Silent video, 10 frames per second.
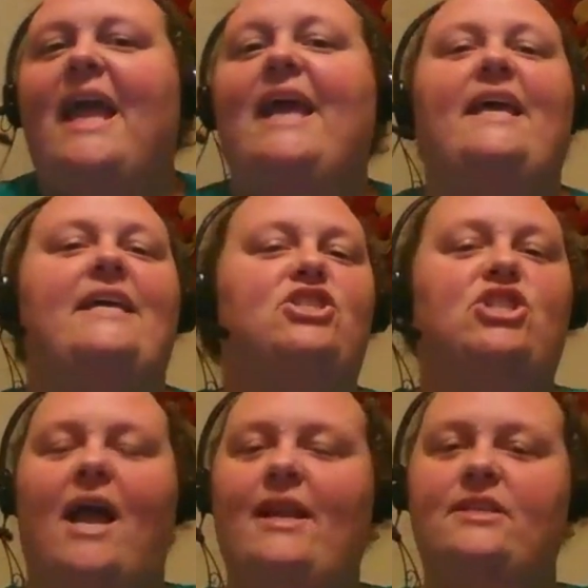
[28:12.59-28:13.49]
It is
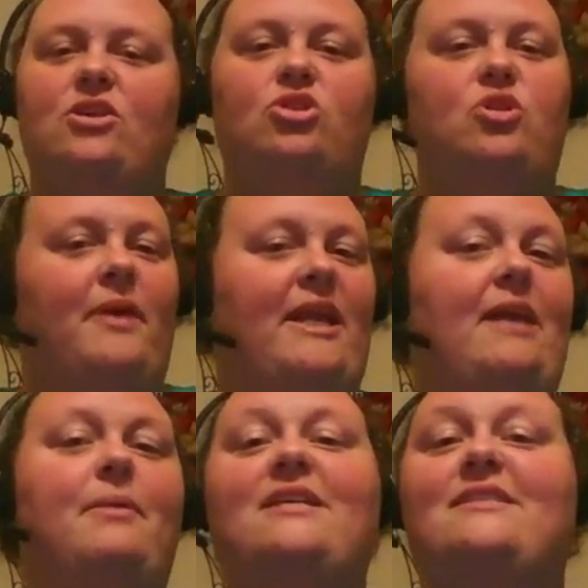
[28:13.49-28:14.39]
Chinese social
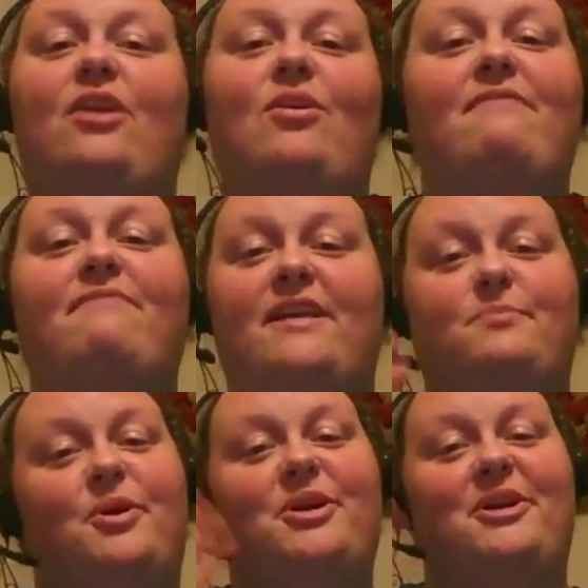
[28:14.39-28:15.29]
media because they don't have
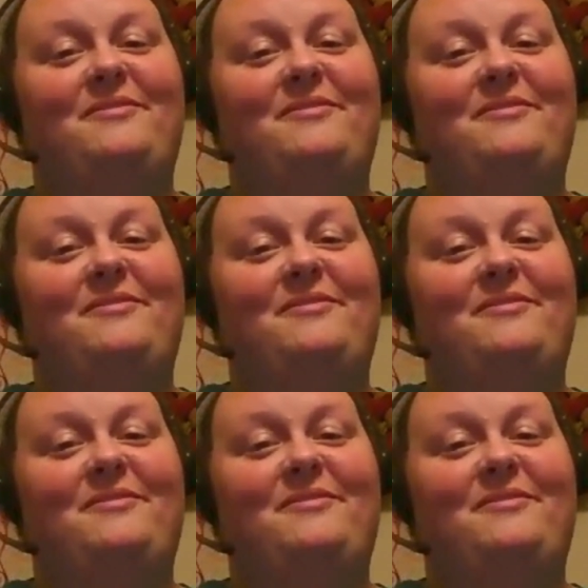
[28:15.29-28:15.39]
Facebook.